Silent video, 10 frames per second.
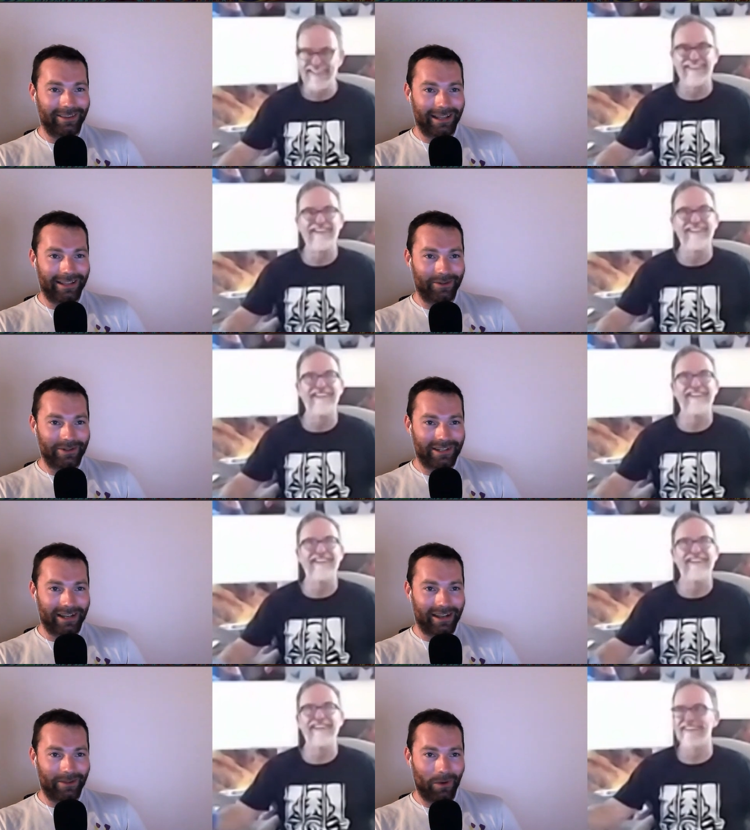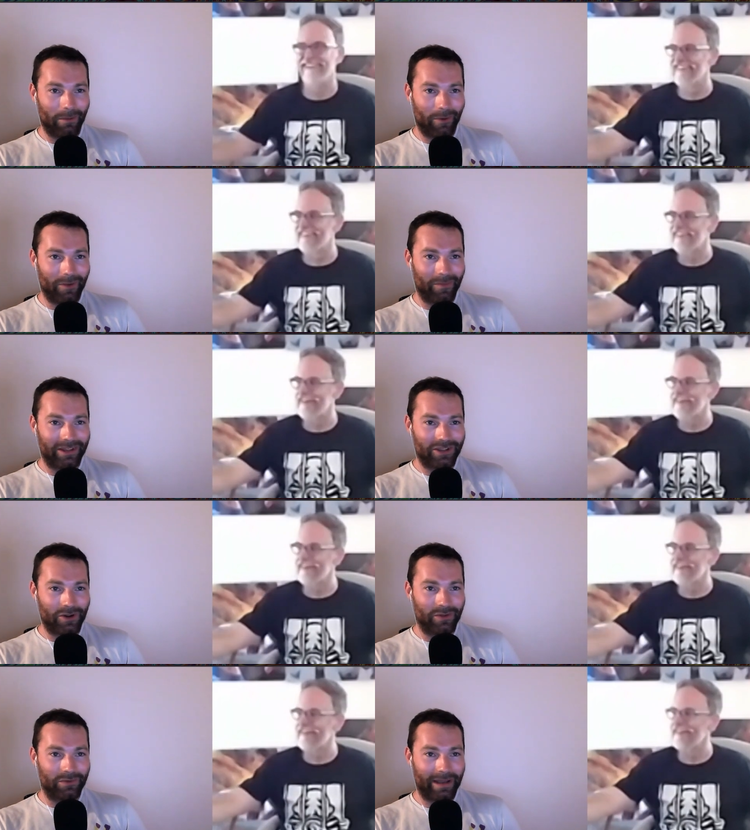Speaker 1: there was like at one point when the
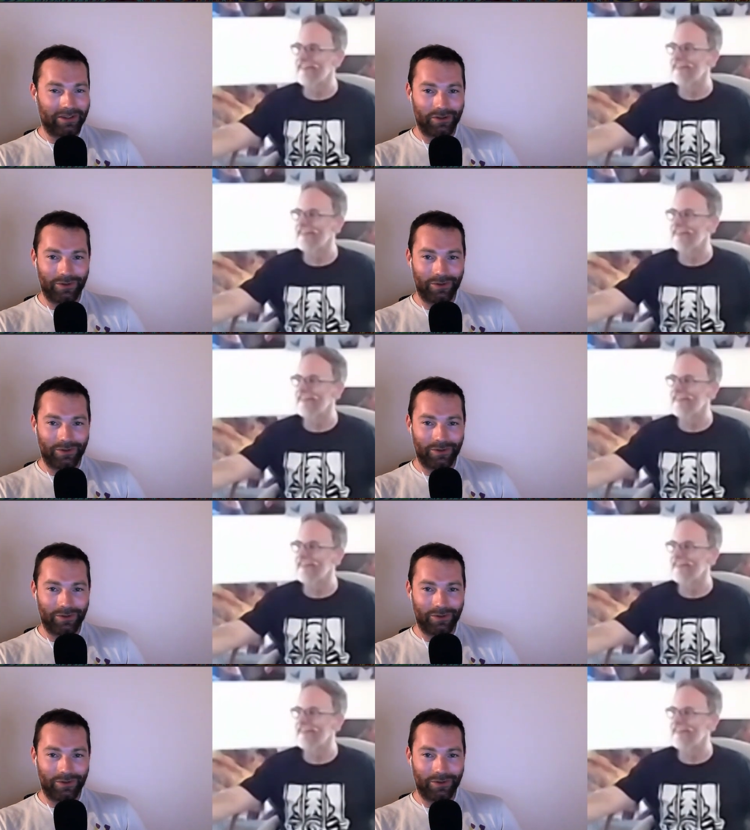drone pictures were